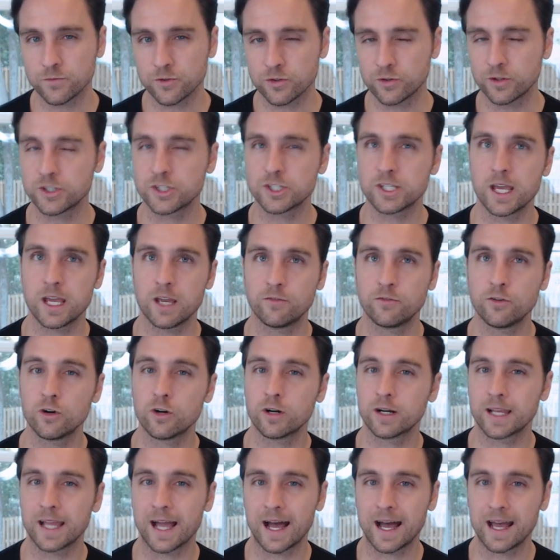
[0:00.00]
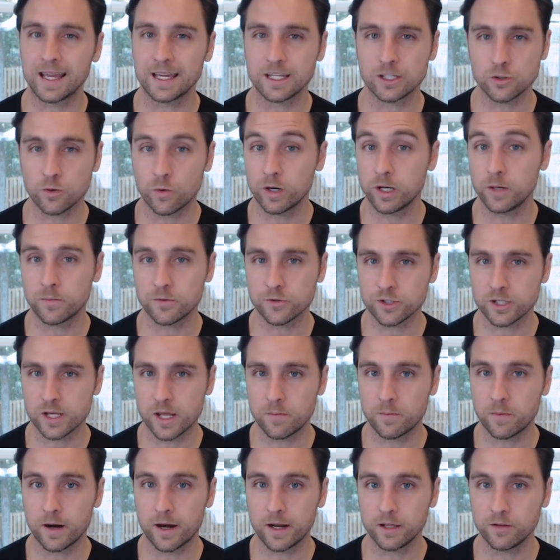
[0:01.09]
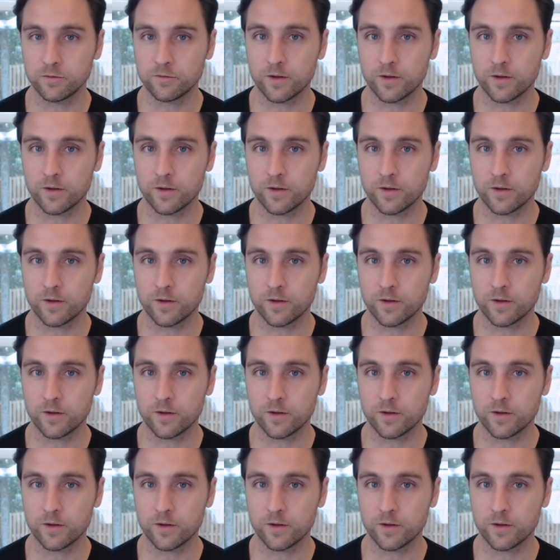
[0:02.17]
so let's say if you're a guy at 20% body